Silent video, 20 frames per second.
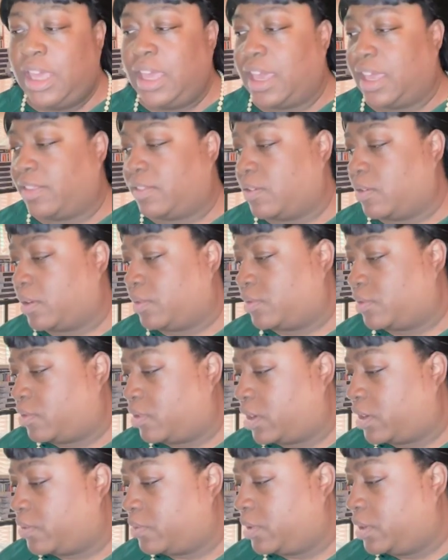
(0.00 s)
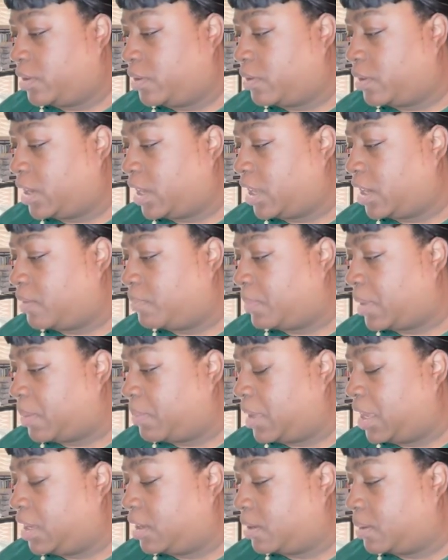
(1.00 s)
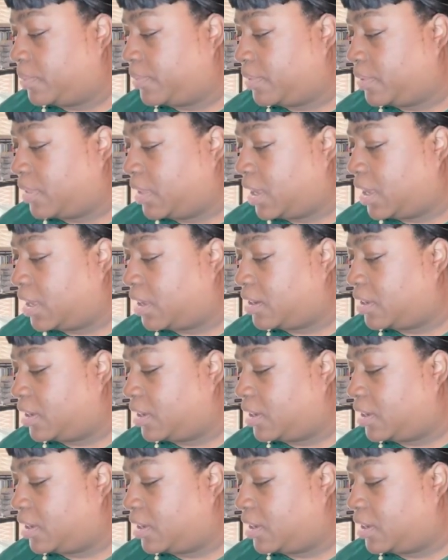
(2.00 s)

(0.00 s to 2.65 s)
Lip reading: and so I was trying to recreate my makeup for that